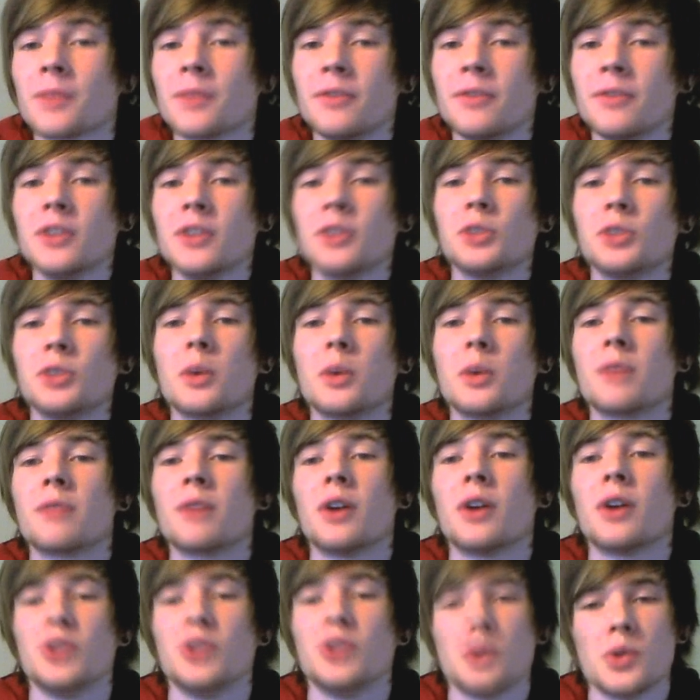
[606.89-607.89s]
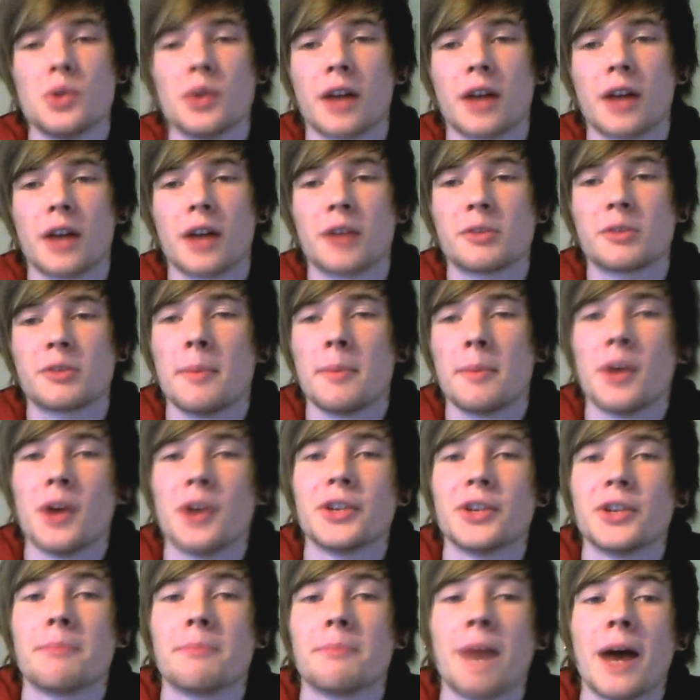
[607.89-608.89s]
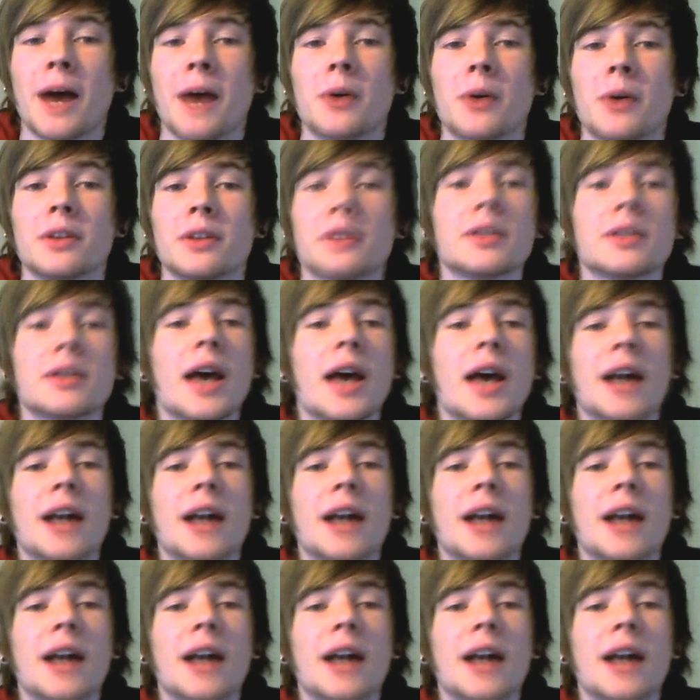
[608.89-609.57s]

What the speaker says: features one of our new cards from Emerging Powers